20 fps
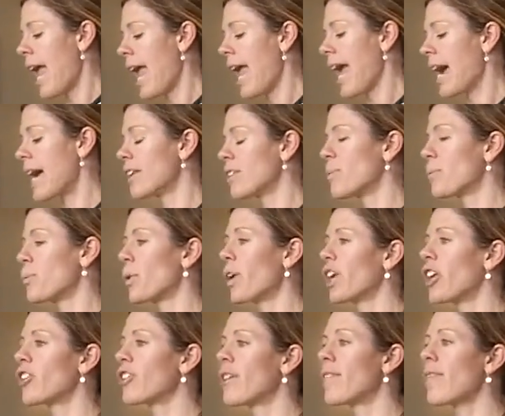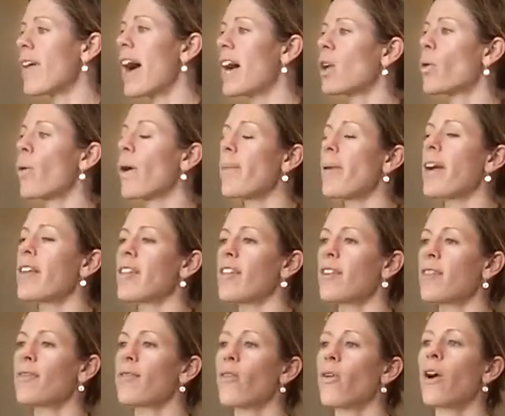And bring your Nevada
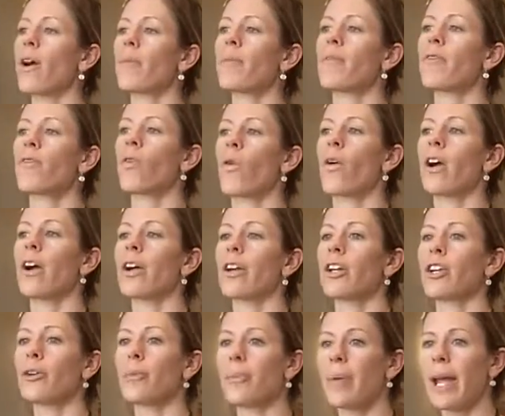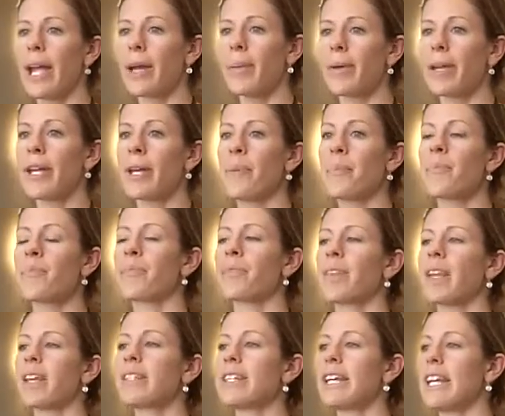WebIZ form for your baby
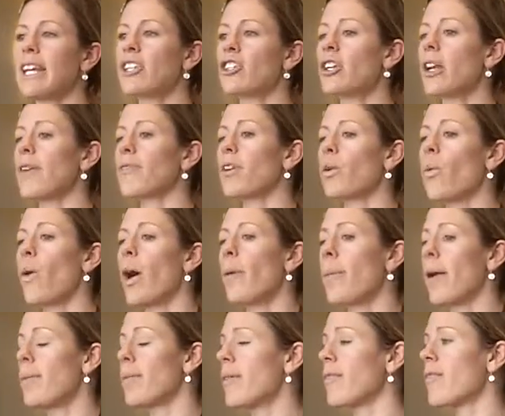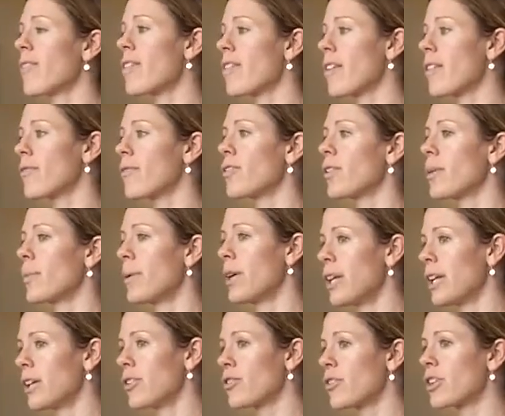to each and every well baby visit for the
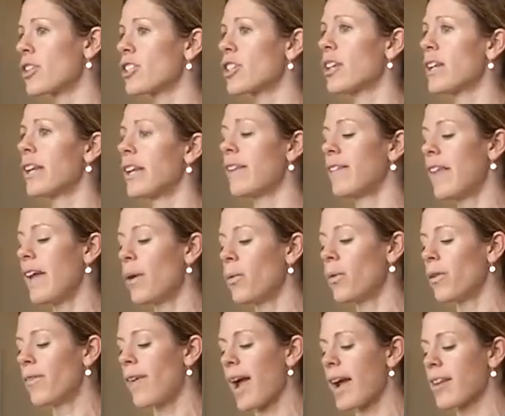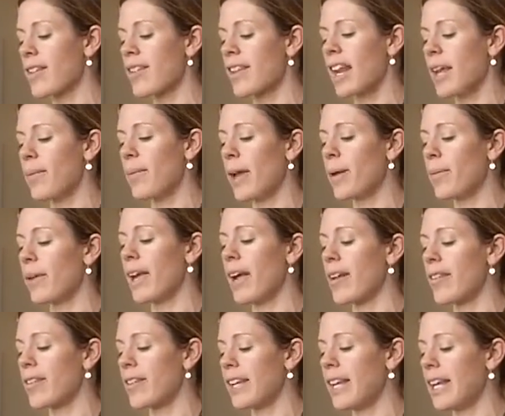pediatrician, and they will vaccinate baby
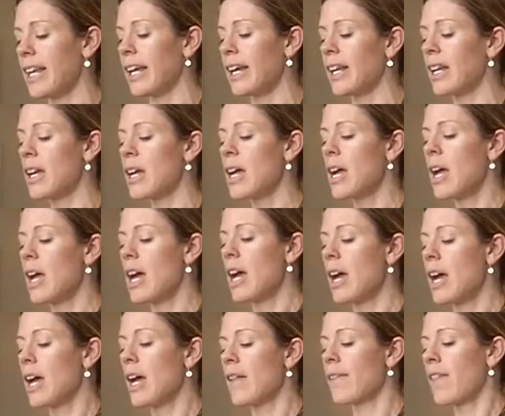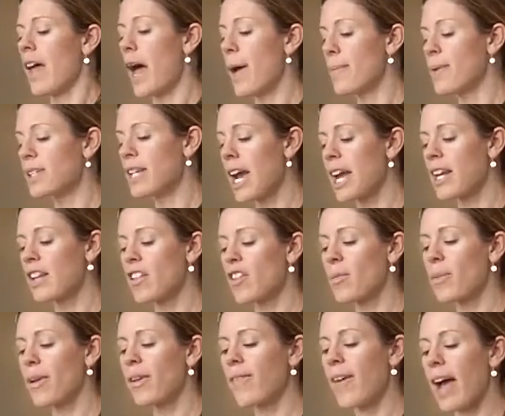as needed. The
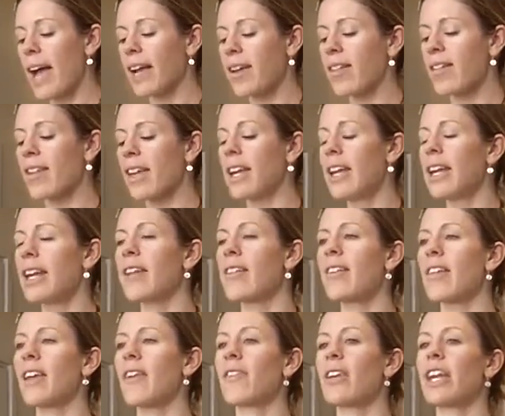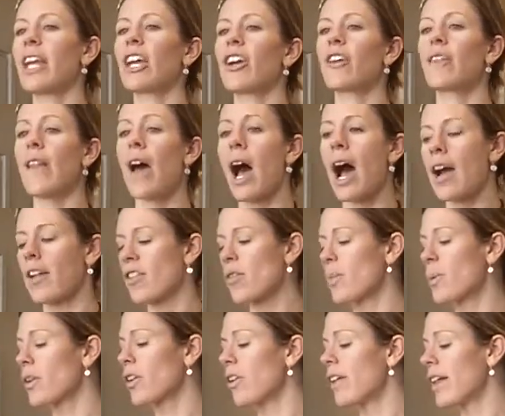hepatitis B vaccine is given here in the
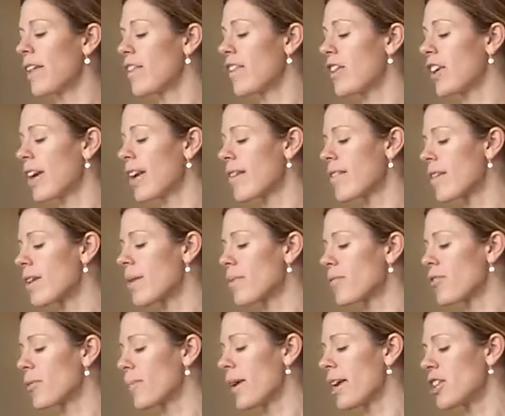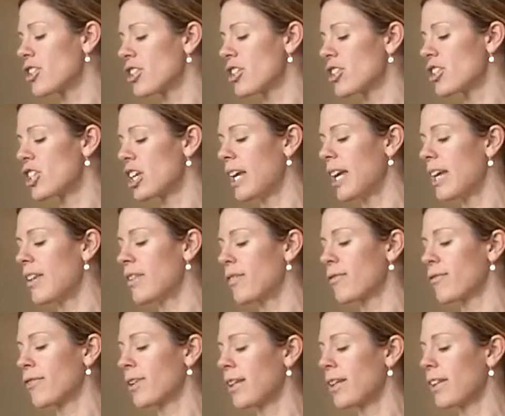hospital, and there is an information sheet in
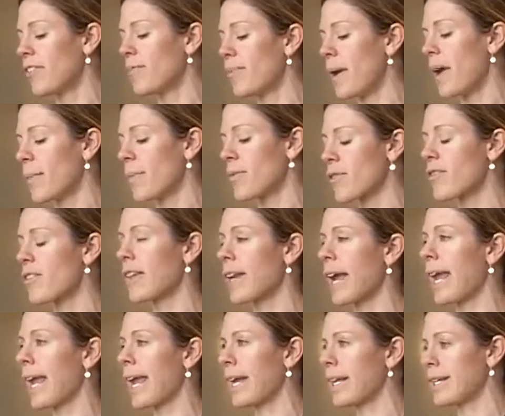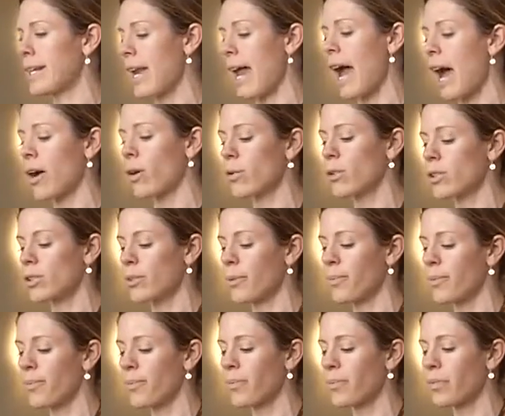the free leaf papers that I handed out.
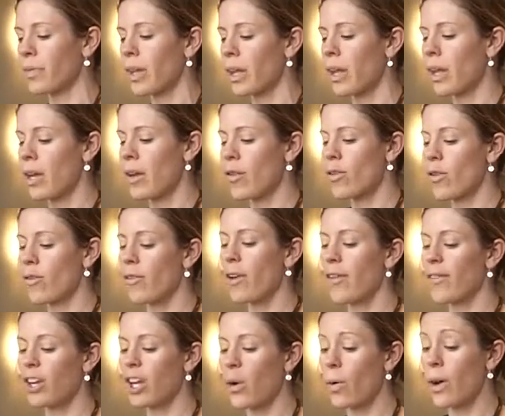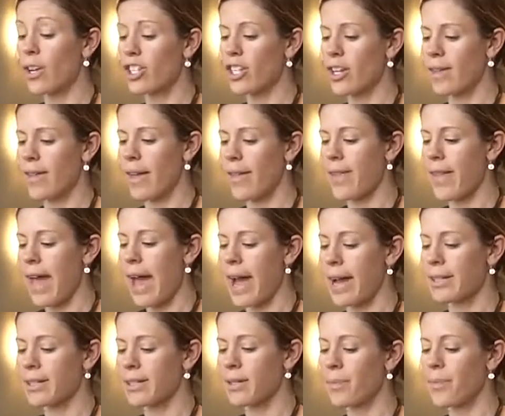So if you have any questions on
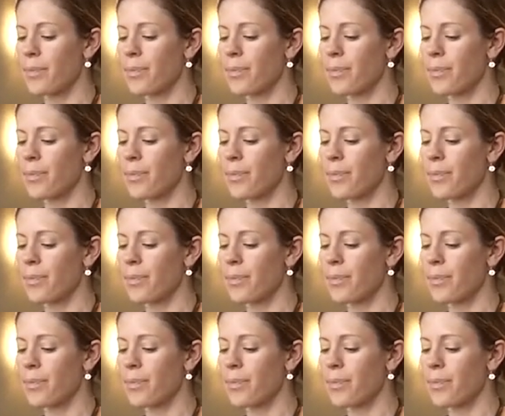that.